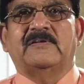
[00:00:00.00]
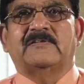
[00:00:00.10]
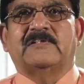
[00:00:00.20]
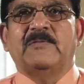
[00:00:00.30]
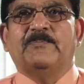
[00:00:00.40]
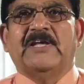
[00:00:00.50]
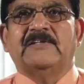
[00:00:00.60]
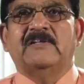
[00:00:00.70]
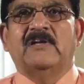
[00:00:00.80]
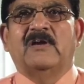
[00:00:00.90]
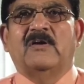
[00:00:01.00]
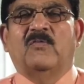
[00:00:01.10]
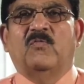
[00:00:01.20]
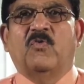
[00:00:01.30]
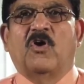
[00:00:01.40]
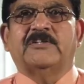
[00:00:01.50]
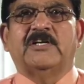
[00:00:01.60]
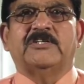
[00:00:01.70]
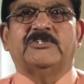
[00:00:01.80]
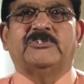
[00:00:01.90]
seepage
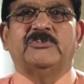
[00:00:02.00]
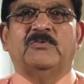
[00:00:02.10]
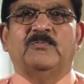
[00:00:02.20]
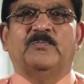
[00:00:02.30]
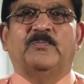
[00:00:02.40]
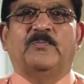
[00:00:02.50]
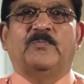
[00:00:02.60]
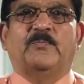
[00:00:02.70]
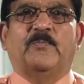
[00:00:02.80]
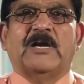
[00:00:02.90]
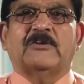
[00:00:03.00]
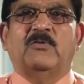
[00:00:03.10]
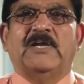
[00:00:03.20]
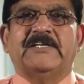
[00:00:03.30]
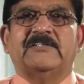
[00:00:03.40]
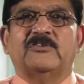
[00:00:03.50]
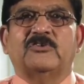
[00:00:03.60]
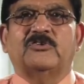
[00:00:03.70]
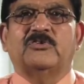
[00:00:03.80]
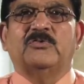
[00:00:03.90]
water to percolate
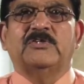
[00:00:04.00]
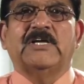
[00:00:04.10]
through